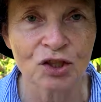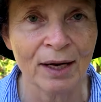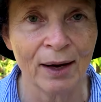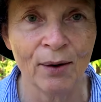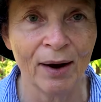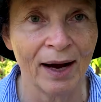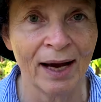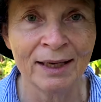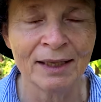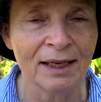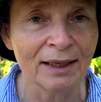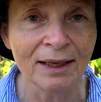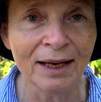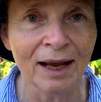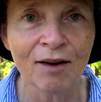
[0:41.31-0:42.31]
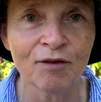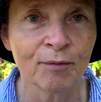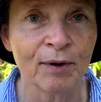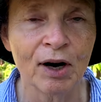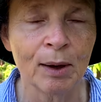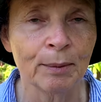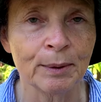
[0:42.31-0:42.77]
Now, I didn't have
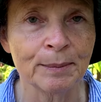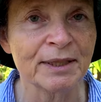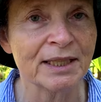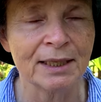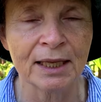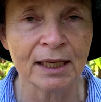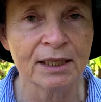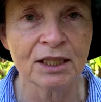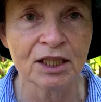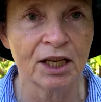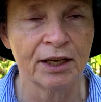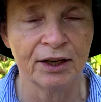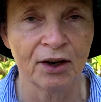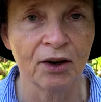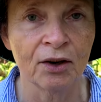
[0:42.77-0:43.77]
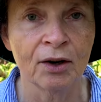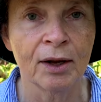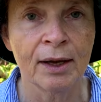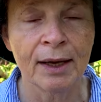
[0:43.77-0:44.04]
problems this year